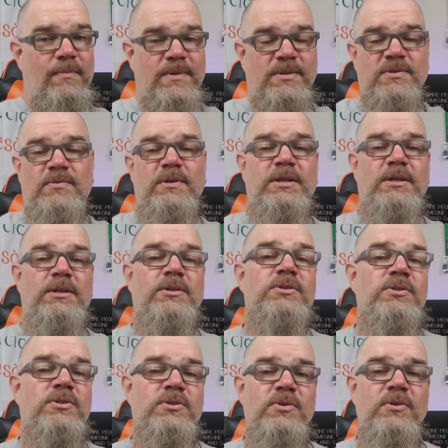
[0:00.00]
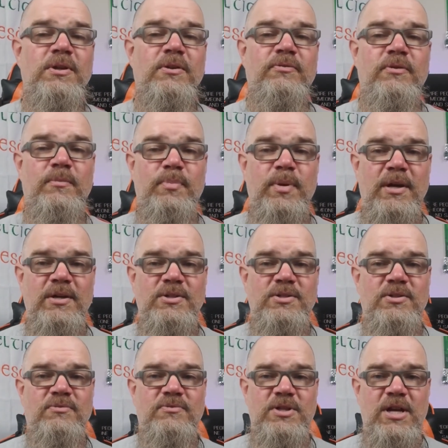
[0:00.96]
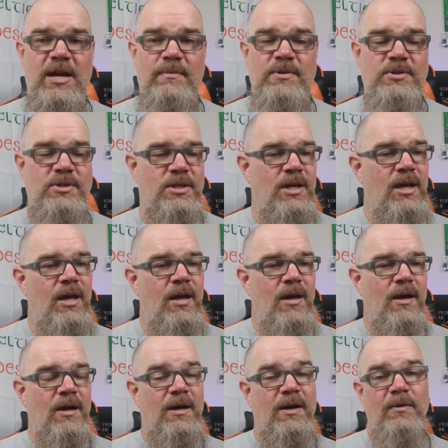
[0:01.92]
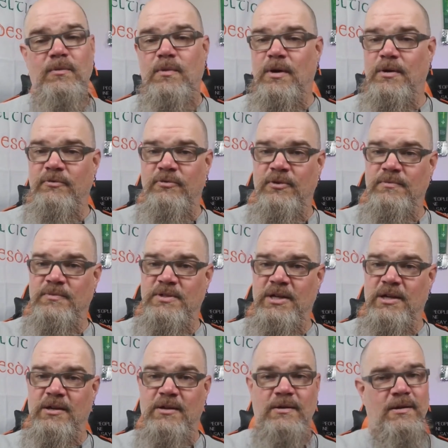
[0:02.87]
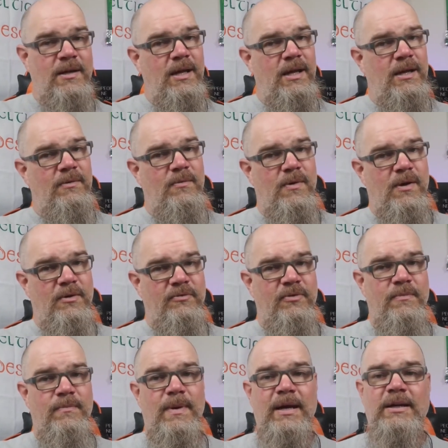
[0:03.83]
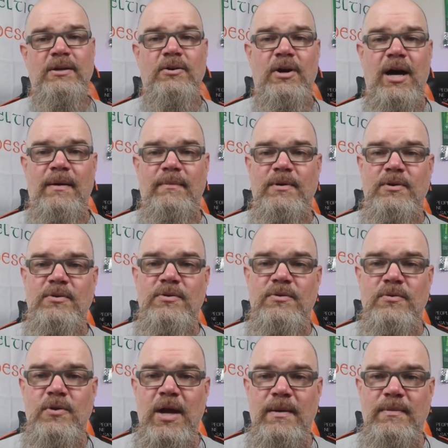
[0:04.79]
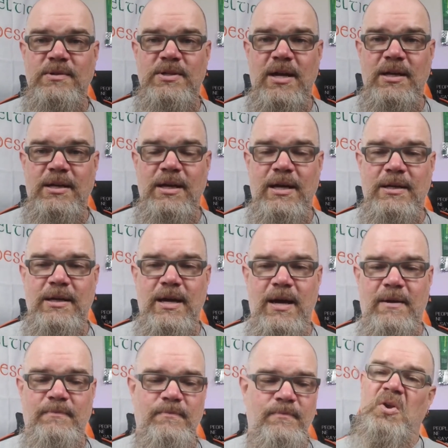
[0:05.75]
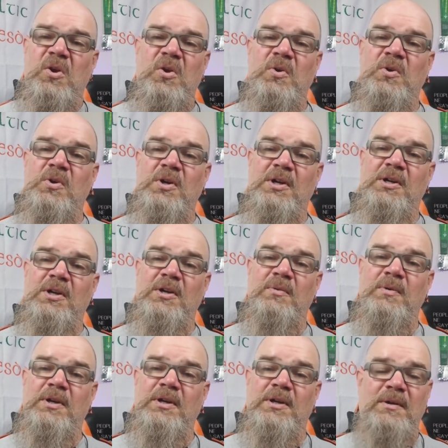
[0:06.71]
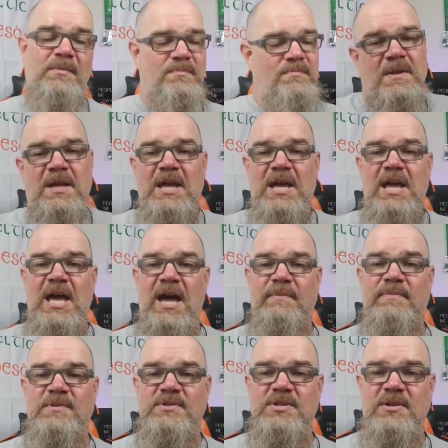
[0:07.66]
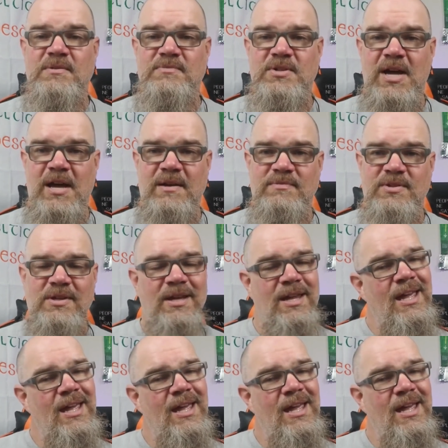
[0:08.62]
between two different pairs of jammers, one from Tier and one from My Kilometer through Amazon.com. No clear-cut winner. It happens sometimes.